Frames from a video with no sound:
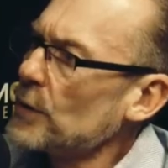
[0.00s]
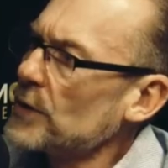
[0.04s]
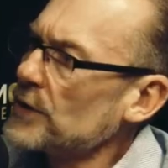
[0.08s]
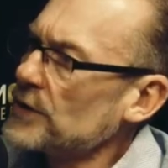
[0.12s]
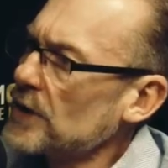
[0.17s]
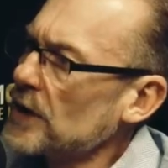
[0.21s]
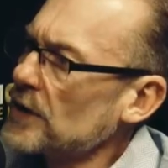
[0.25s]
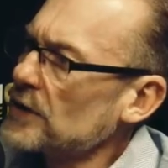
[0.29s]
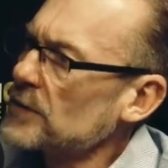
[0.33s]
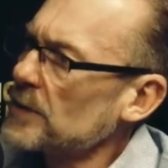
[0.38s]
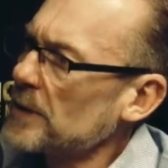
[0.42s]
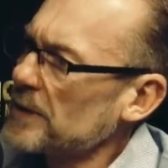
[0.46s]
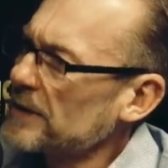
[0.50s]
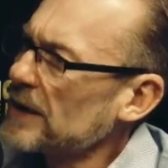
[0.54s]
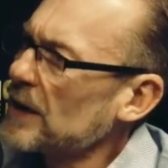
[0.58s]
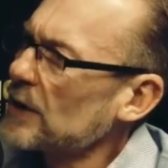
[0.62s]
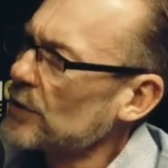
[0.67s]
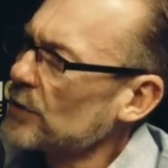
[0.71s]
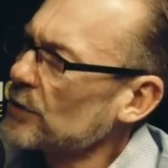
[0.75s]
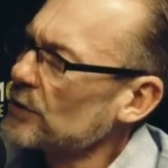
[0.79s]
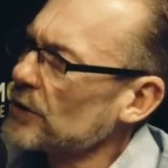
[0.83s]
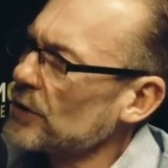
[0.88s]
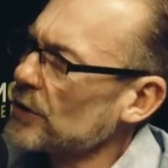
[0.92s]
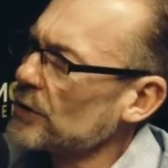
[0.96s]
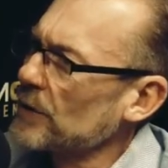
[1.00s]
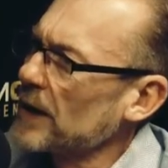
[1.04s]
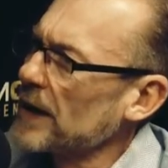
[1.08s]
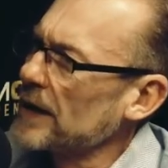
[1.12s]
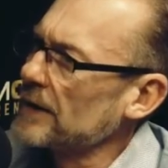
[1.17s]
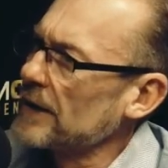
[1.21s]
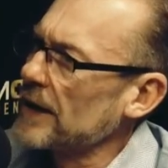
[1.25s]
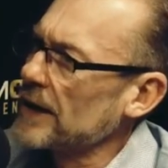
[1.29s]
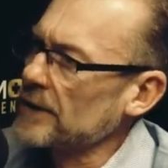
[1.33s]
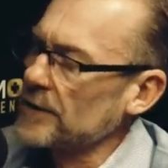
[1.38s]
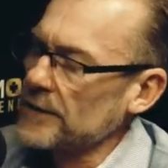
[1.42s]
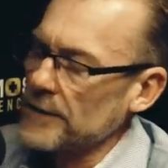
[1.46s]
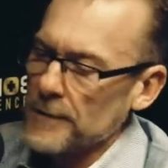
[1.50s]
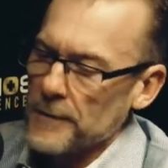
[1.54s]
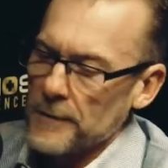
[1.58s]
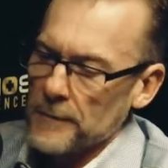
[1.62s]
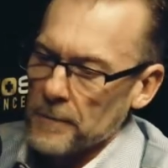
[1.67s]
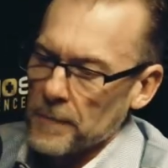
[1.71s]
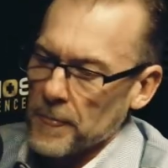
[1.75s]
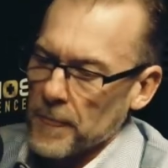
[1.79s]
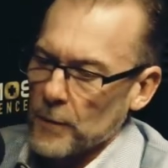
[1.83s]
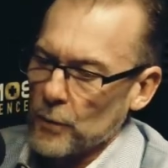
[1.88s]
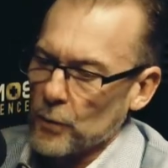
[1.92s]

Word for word: we I'm, talked about that earlier right like yeah.